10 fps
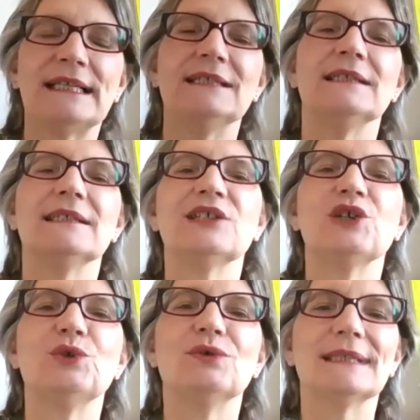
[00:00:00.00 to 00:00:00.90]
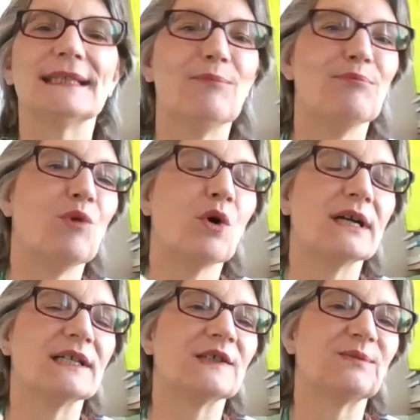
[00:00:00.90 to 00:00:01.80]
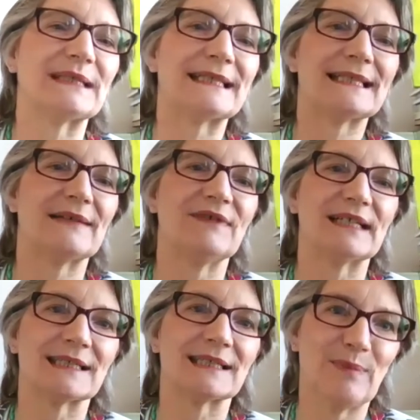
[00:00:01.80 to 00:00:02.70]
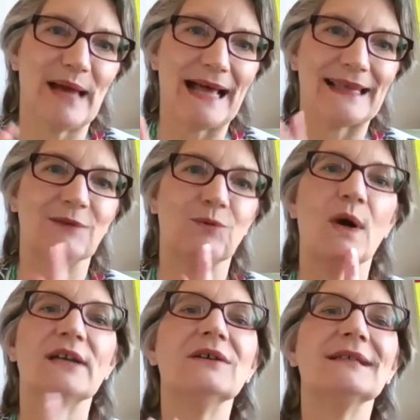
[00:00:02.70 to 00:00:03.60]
into some more specifics, Beth. What are